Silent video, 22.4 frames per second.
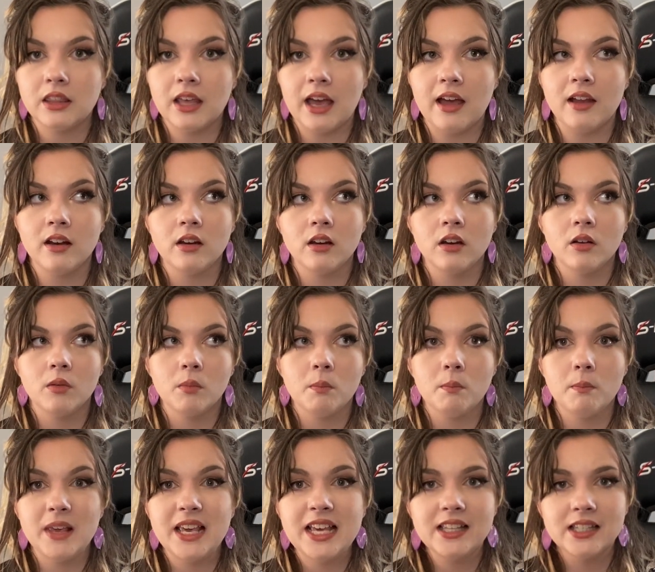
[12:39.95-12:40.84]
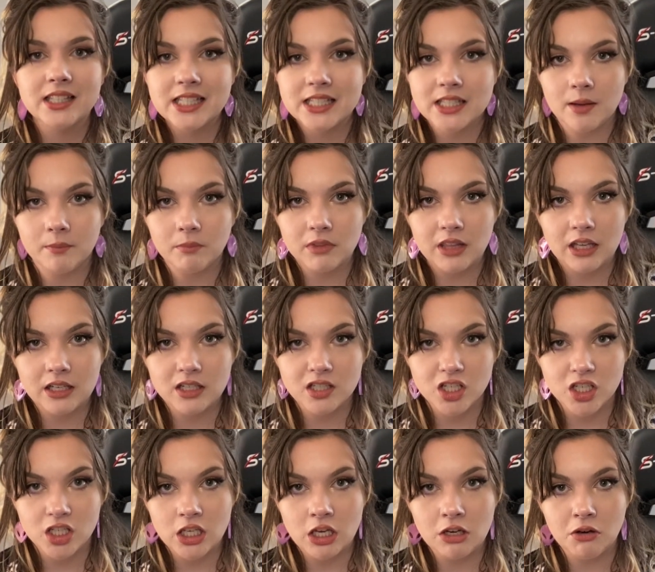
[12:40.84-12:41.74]
that means something
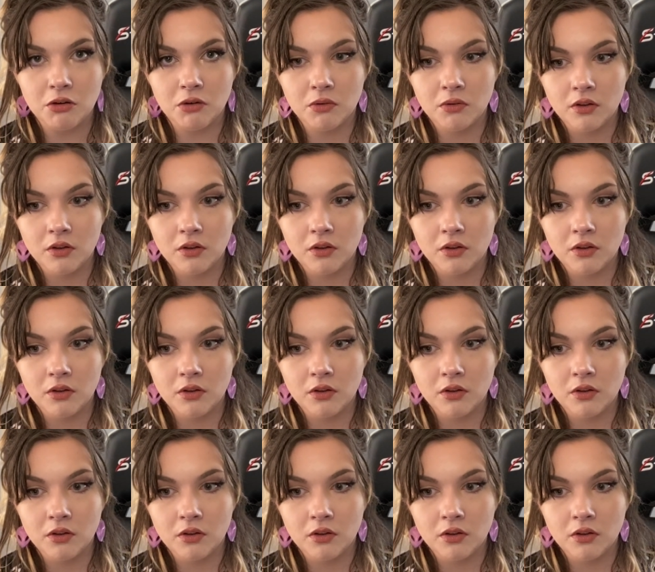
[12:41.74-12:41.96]
to you.